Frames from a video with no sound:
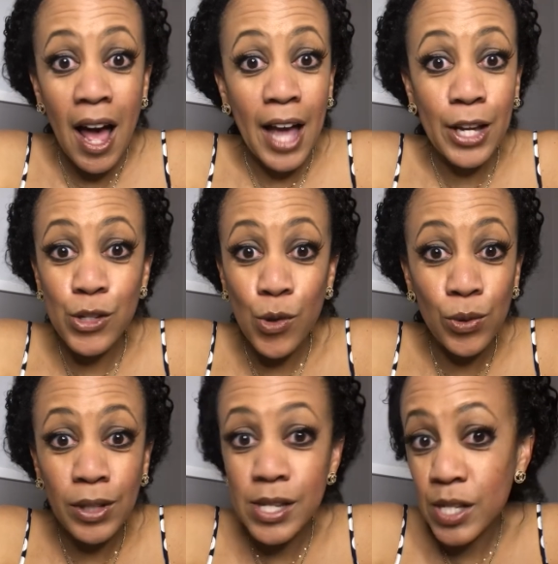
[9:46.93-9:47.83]
I can
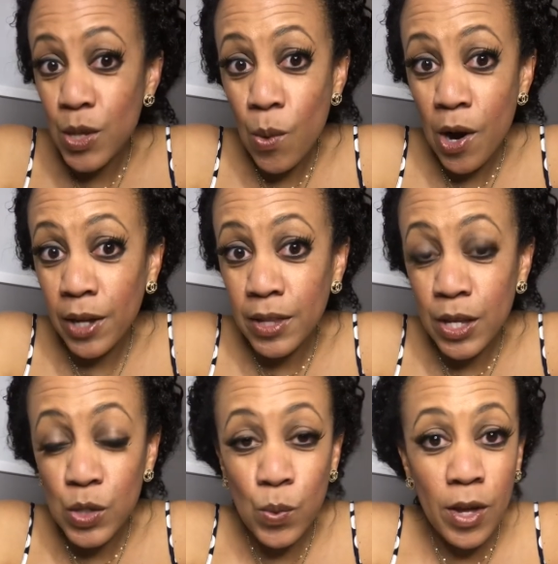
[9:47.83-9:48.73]
totally see wearing
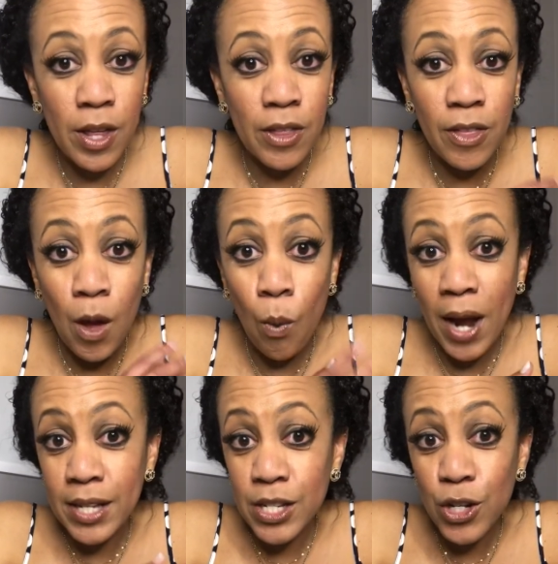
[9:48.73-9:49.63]
these with a
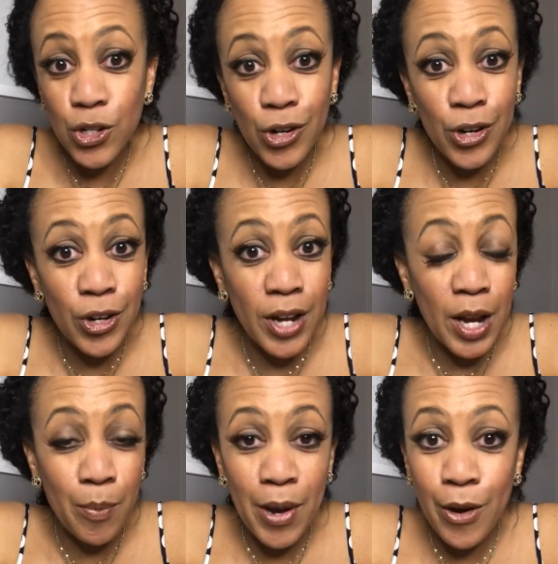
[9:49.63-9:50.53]
white t-shirt
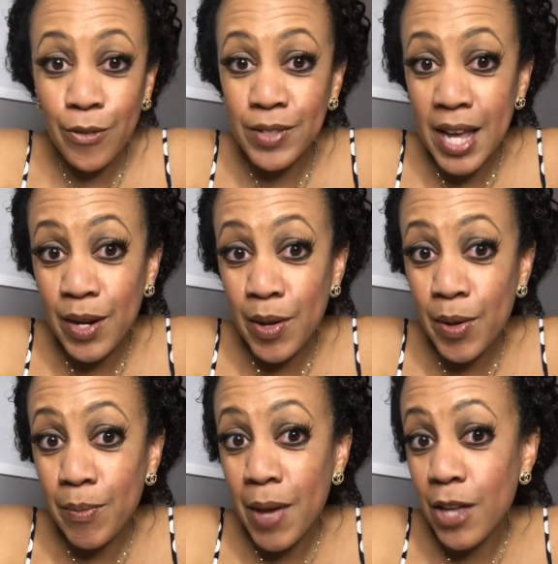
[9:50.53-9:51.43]
and a pair of
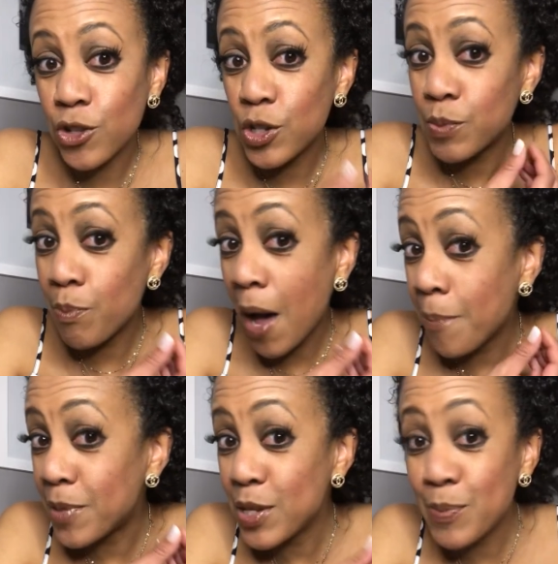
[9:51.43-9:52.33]
denim and just
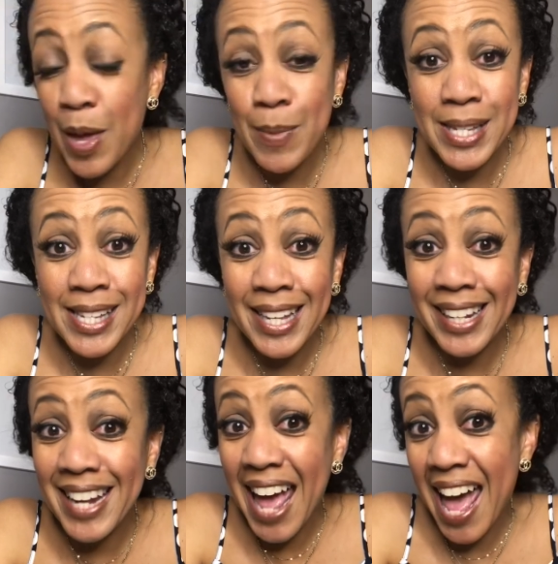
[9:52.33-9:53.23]
pop these babies
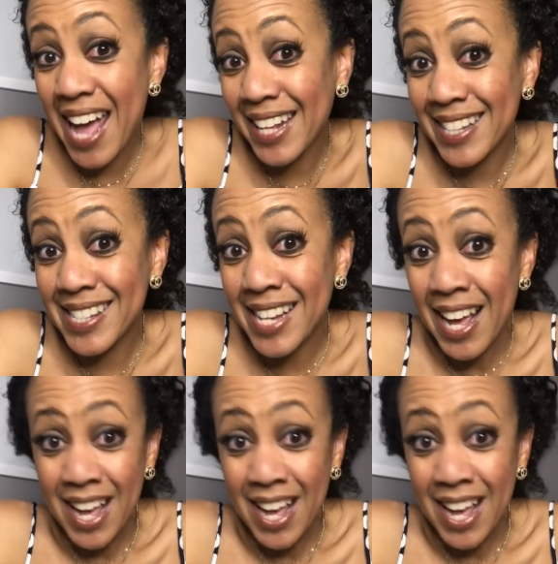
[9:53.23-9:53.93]
in, and